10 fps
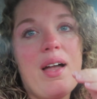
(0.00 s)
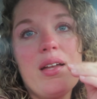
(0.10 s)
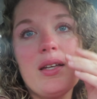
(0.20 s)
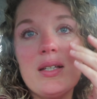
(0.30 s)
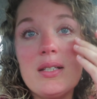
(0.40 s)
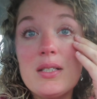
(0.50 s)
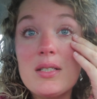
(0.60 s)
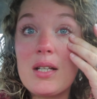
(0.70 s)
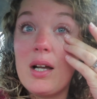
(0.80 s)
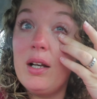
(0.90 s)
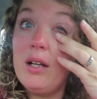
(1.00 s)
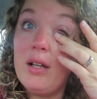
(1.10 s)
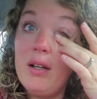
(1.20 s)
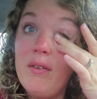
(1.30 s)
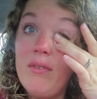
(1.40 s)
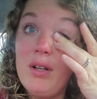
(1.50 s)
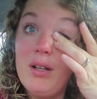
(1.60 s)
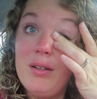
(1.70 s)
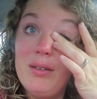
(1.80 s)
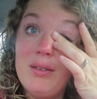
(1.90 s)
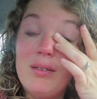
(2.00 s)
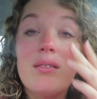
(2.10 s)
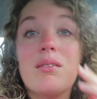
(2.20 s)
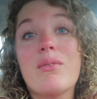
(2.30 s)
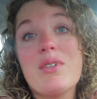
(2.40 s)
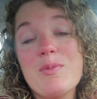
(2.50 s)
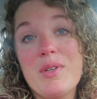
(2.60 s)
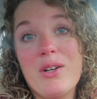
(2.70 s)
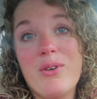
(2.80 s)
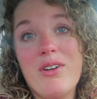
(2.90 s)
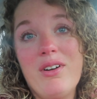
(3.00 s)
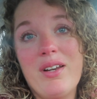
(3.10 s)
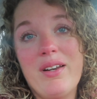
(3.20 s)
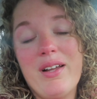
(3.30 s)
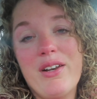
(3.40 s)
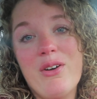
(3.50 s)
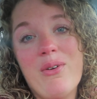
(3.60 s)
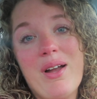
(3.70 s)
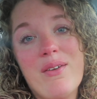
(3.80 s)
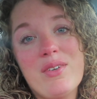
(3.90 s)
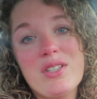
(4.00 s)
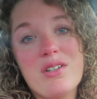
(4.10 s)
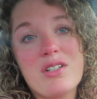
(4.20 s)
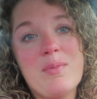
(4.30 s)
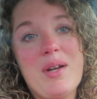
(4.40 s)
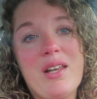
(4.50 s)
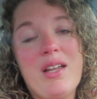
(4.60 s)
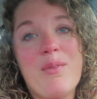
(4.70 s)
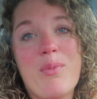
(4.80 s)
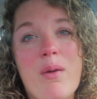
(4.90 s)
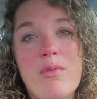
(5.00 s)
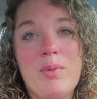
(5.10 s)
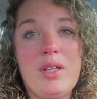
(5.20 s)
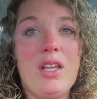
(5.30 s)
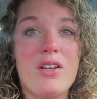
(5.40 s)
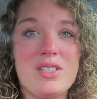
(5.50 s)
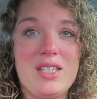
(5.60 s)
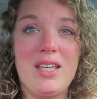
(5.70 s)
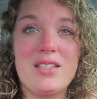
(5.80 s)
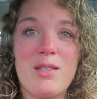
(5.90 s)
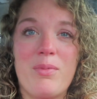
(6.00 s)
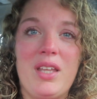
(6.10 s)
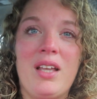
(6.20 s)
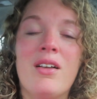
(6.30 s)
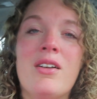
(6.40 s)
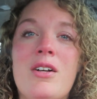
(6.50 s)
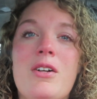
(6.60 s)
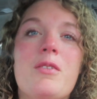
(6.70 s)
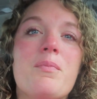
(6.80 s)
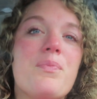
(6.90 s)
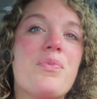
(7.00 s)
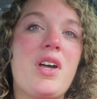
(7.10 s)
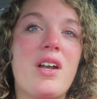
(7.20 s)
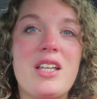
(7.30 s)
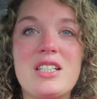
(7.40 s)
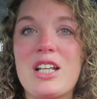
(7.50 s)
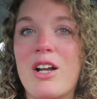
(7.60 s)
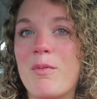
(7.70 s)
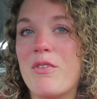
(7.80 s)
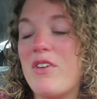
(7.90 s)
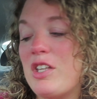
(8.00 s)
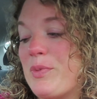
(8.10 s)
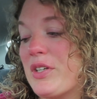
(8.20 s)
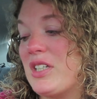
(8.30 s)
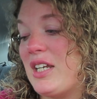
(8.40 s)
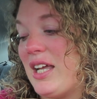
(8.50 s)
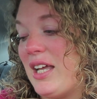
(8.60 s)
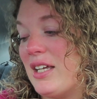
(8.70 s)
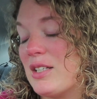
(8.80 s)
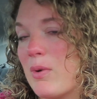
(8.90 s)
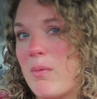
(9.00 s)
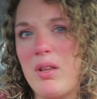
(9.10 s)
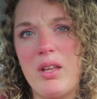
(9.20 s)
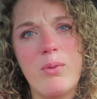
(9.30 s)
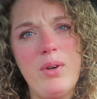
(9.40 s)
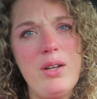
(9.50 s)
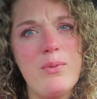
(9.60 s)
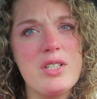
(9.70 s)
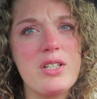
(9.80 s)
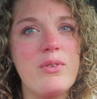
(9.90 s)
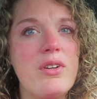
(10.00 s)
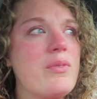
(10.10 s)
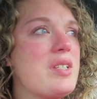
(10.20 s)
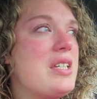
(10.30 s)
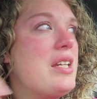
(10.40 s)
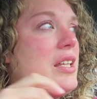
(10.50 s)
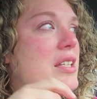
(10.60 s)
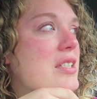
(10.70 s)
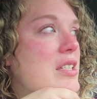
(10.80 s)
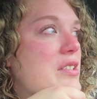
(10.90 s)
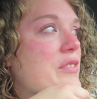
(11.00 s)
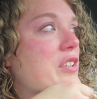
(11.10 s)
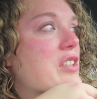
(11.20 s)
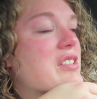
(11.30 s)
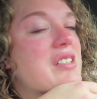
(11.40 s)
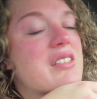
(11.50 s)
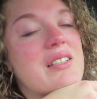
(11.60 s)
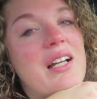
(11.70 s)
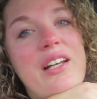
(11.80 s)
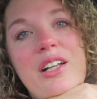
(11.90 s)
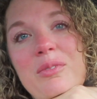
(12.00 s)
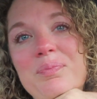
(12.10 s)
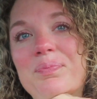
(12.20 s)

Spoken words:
that is kind of what's been going on. I know I haven't talked about it. Probably y'all seeing something on Instagram and Facebook today is probably like, what's going on with Sydney? This is a first, because I know